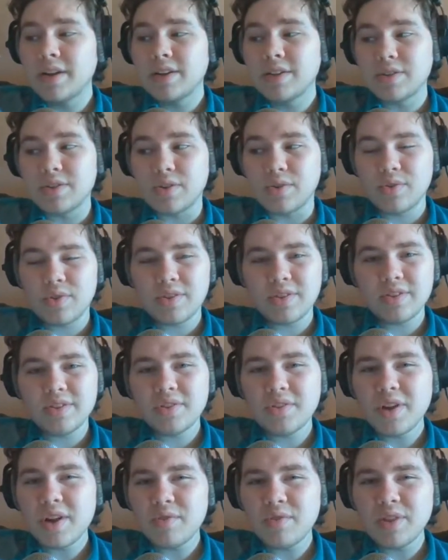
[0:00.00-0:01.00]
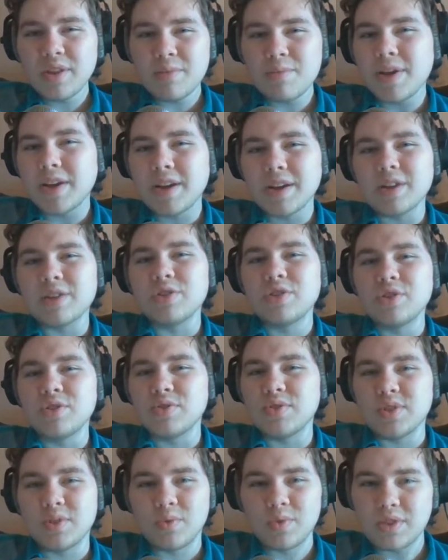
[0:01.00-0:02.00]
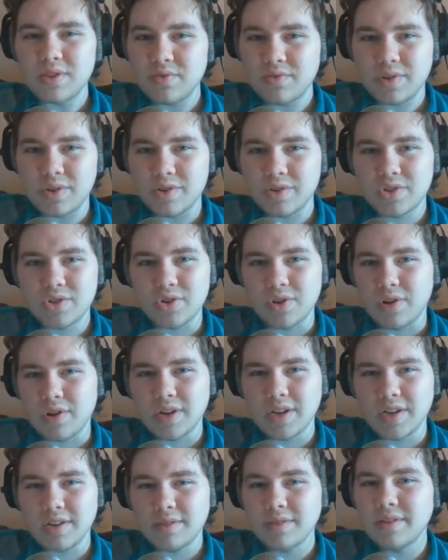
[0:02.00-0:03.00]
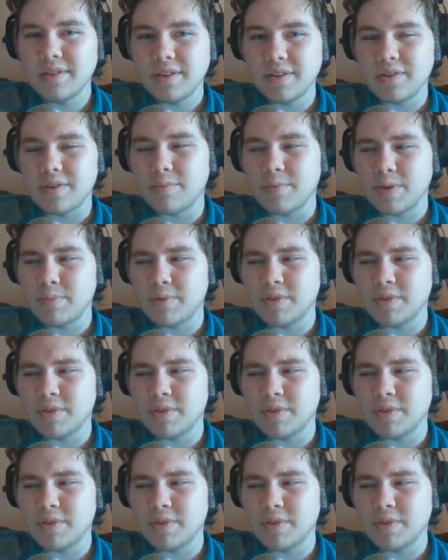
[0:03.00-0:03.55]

so they're not really picking and choosing what they're very strong in, you know what I mean?